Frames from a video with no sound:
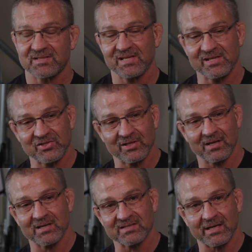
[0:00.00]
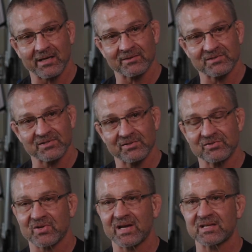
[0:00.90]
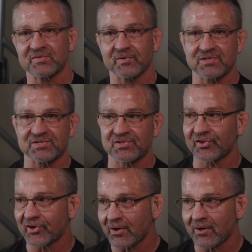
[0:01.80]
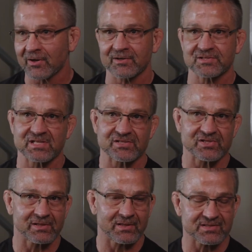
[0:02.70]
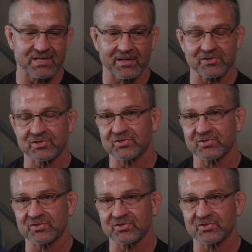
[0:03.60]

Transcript: teaching us how to do transfers to the car, and teaching us how to do